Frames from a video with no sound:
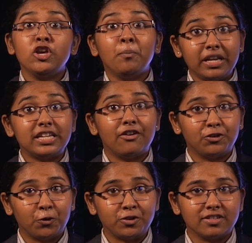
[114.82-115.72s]
You might have
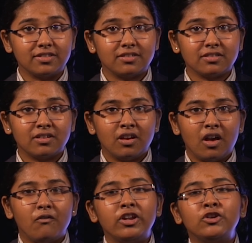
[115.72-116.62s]
noticed,
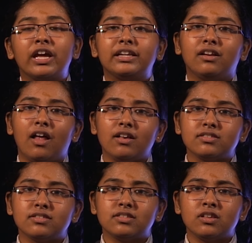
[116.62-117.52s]
when you get
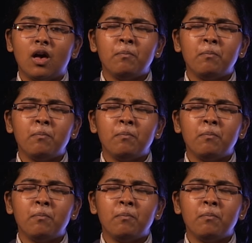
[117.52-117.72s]
glasses,